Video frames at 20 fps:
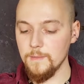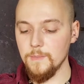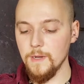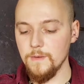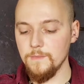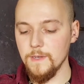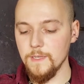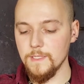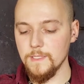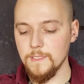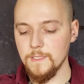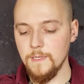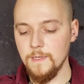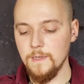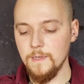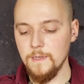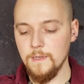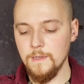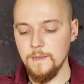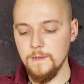above us.
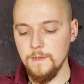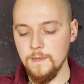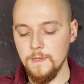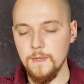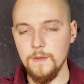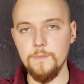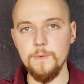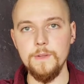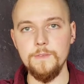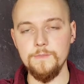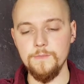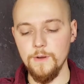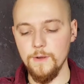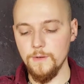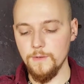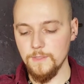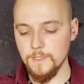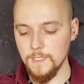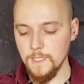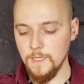We
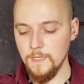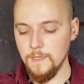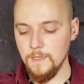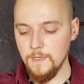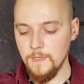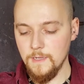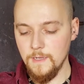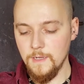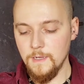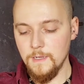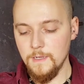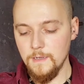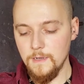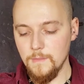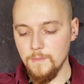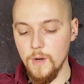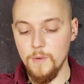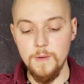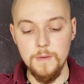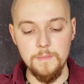froze.
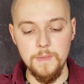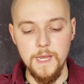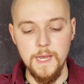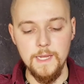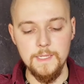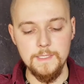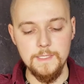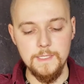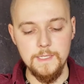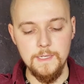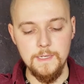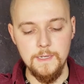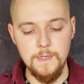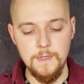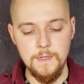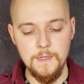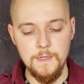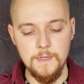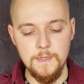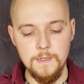A moment passed.
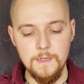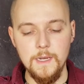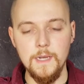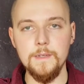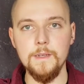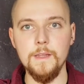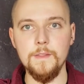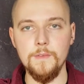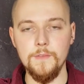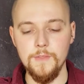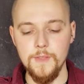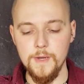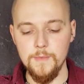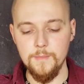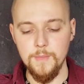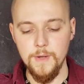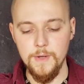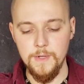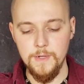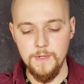Another
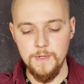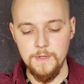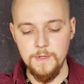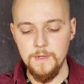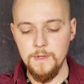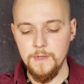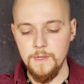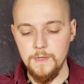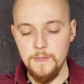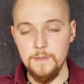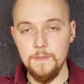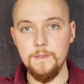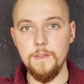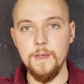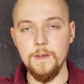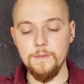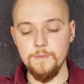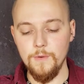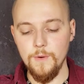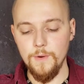thump.
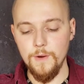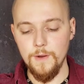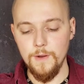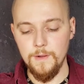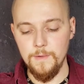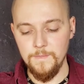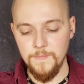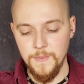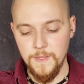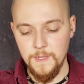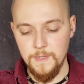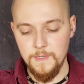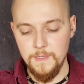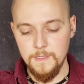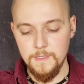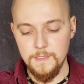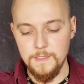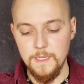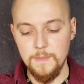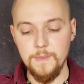Then a roar.
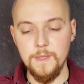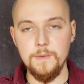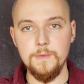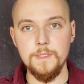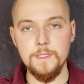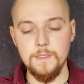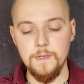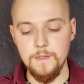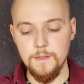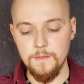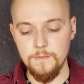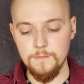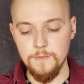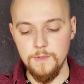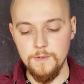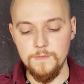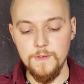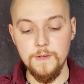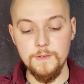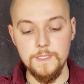Something was on the
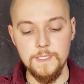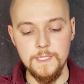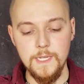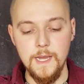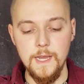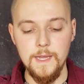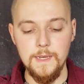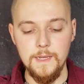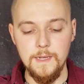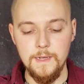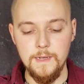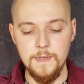roof outside.